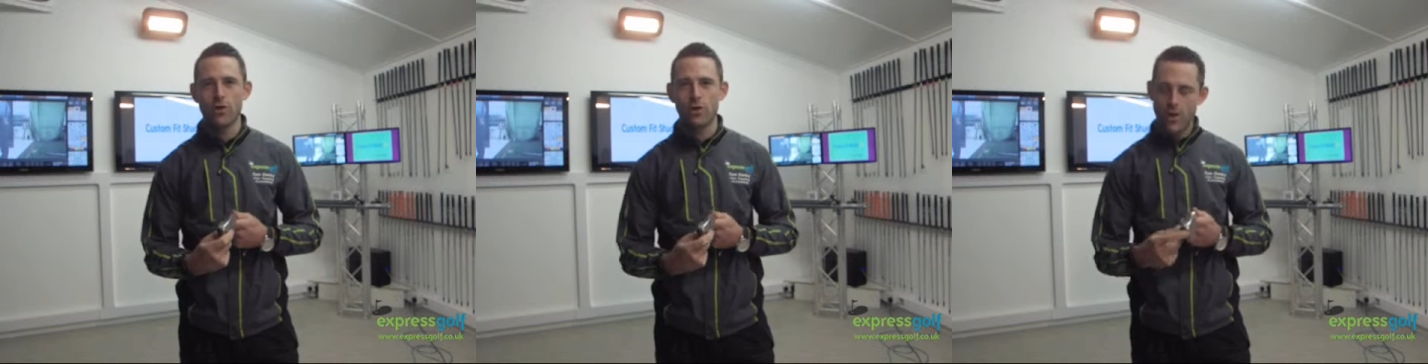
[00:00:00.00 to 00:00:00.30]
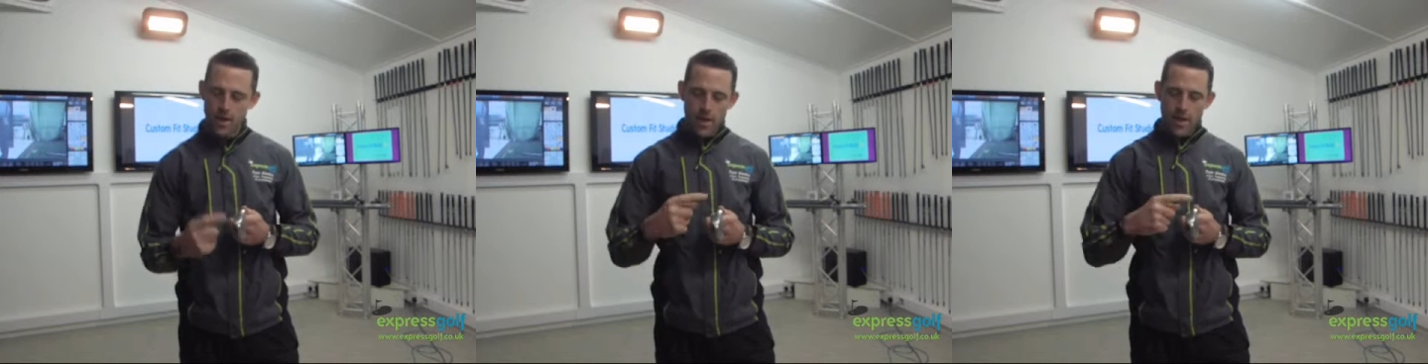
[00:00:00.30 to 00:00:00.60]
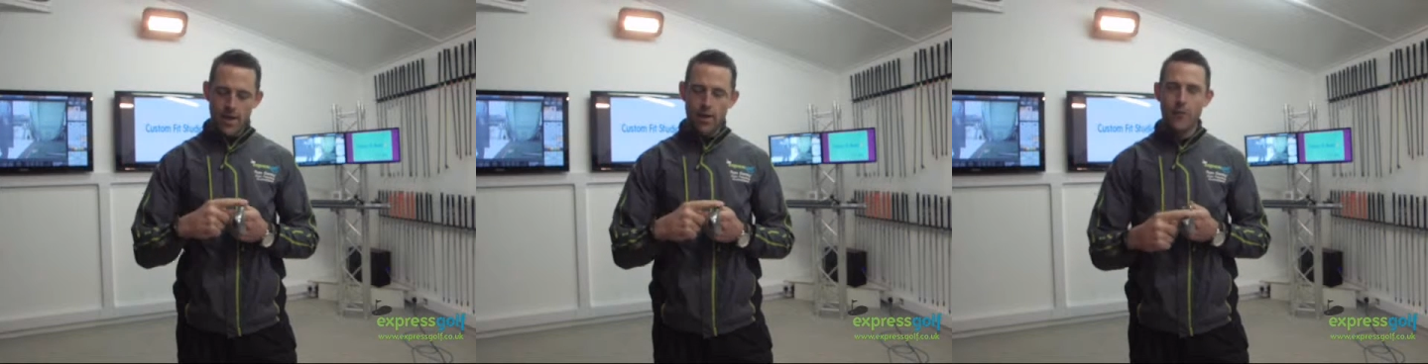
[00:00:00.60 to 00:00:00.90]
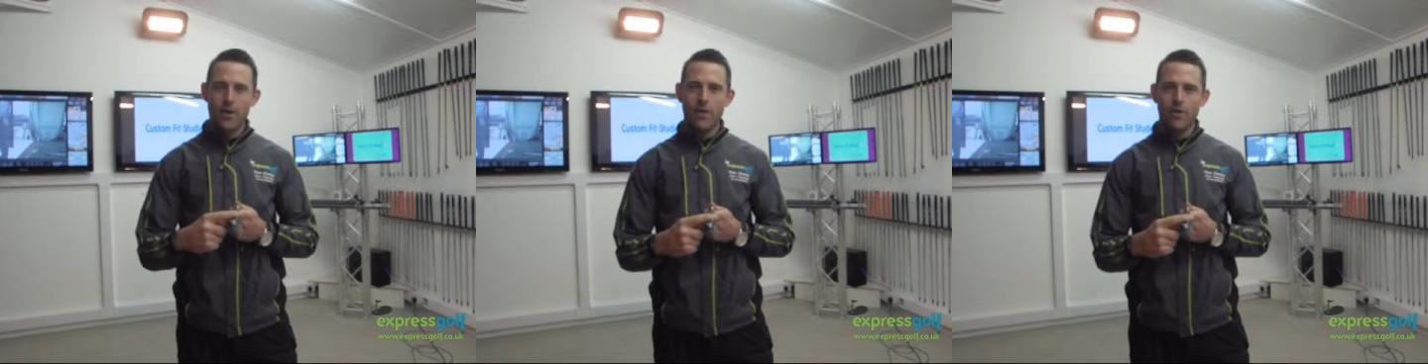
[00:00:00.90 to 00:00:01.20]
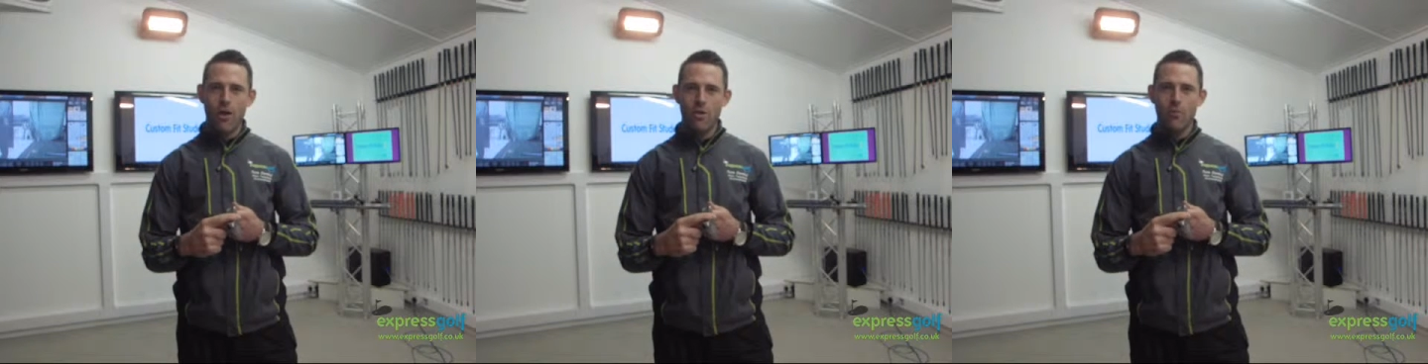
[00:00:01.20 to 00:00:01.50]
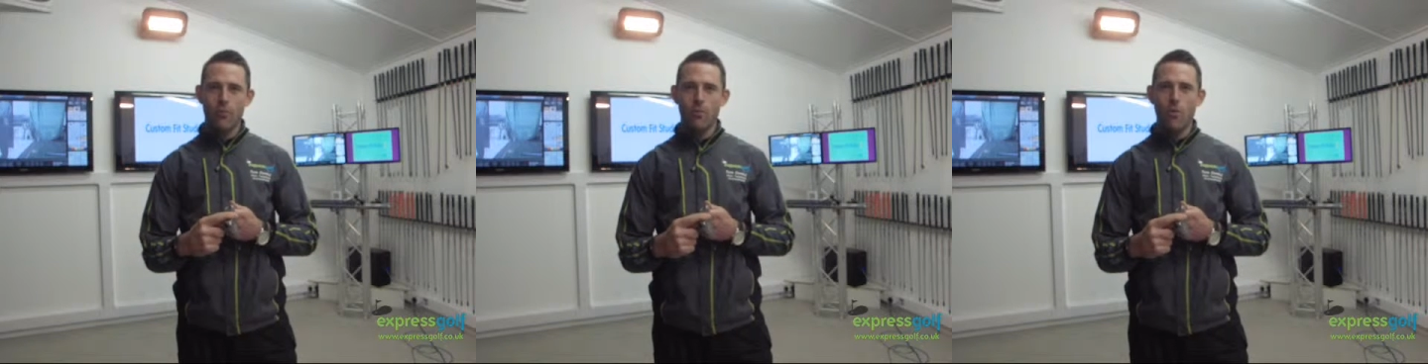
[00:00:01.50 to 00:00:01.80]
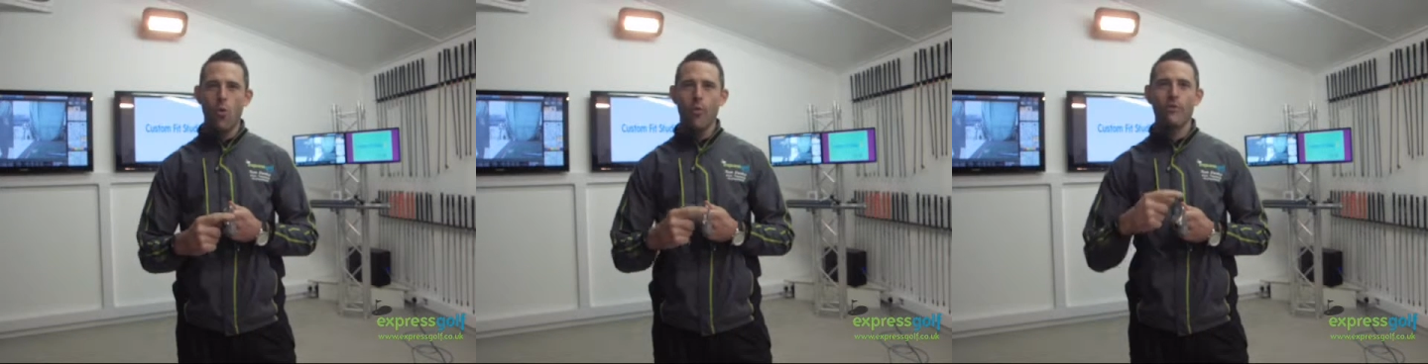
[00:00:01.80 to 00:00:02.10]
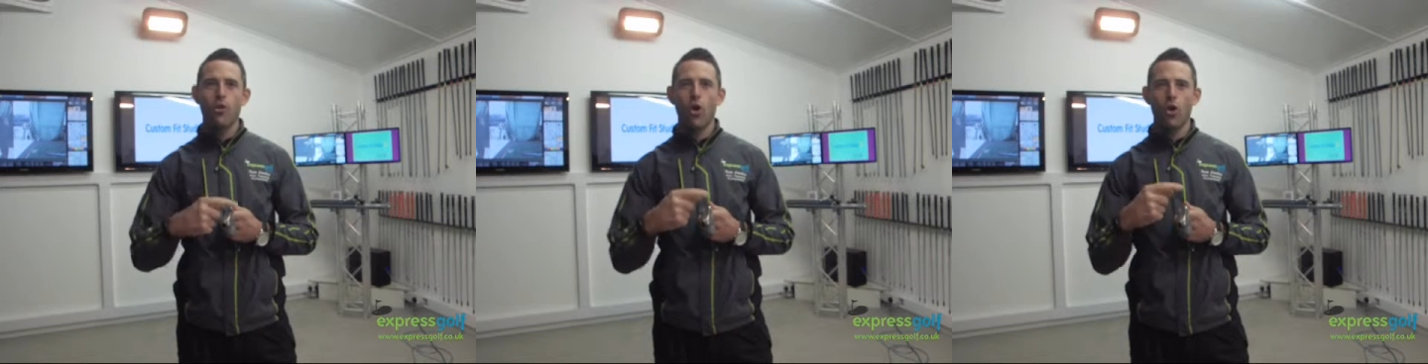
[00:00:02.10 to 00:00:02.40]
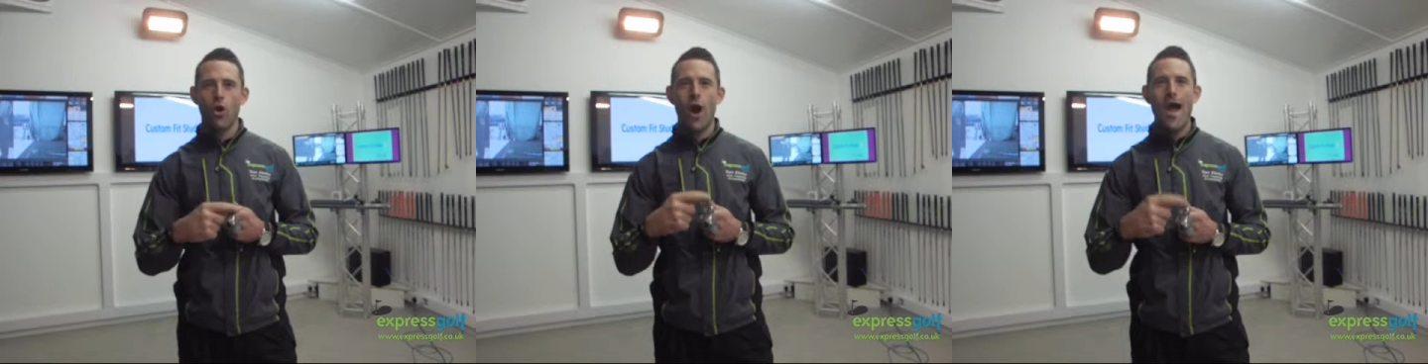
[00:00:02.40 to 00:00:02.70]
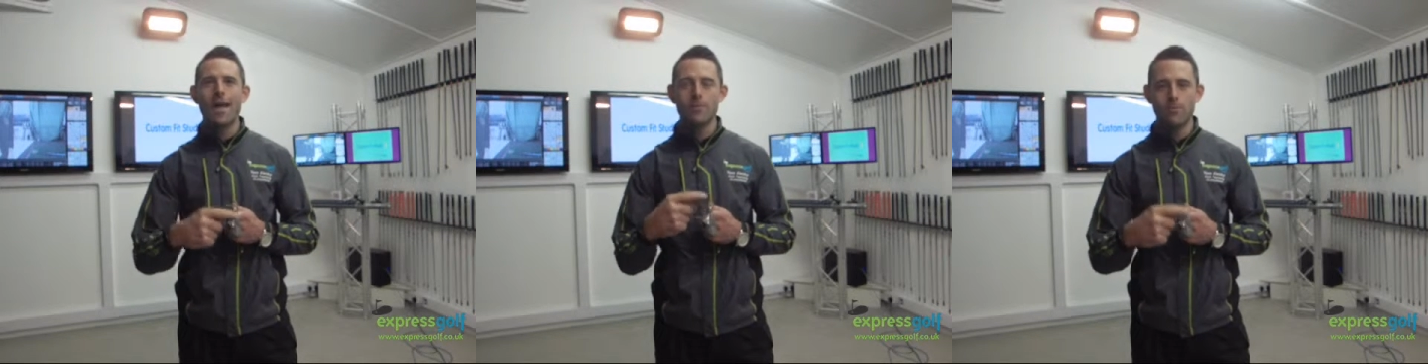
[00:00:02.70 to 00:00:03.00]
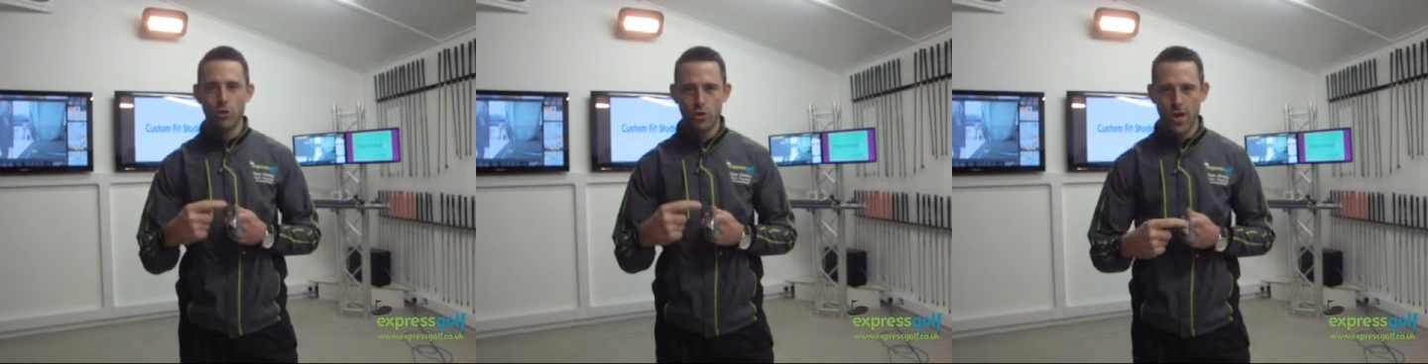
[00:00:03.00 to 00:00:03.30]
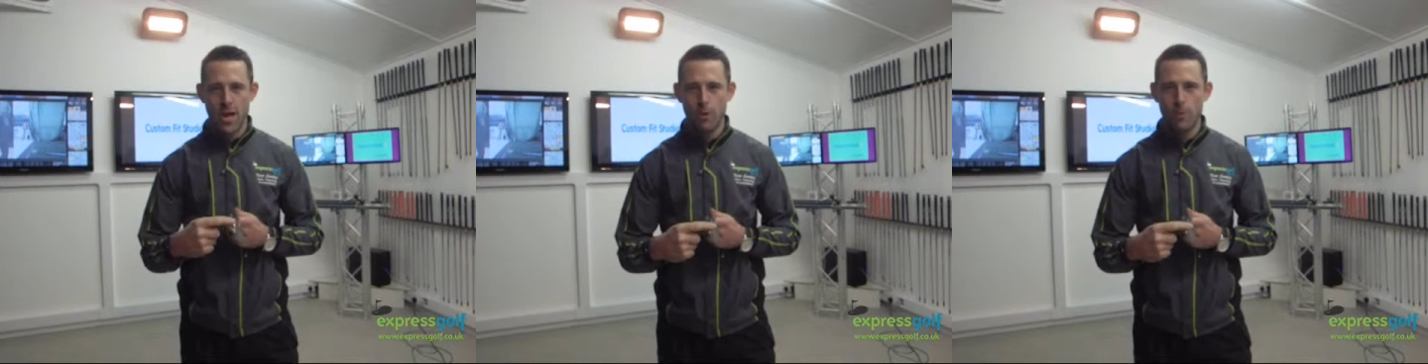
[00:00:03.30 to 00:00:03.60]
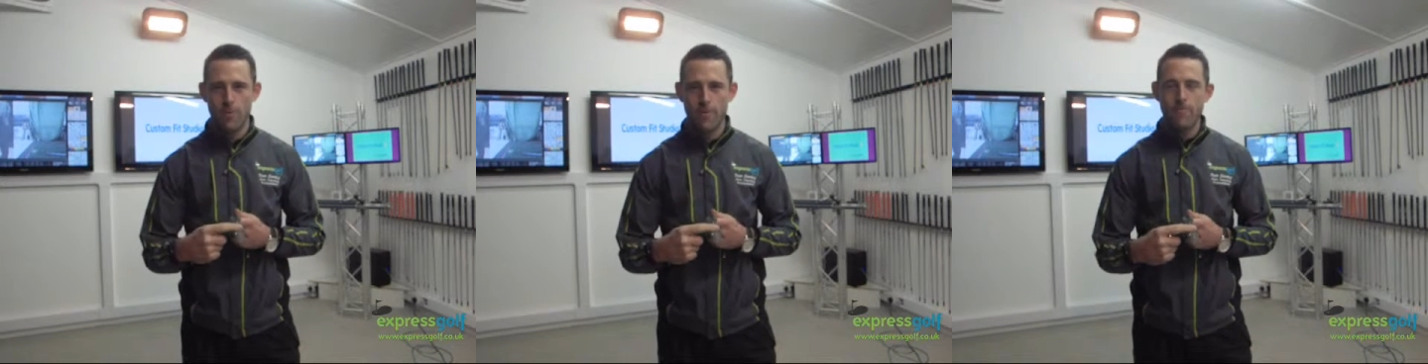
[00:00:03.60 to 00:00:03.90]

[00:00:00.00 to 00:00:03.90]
So here if we hit the ground before the ball, we've not got as much help.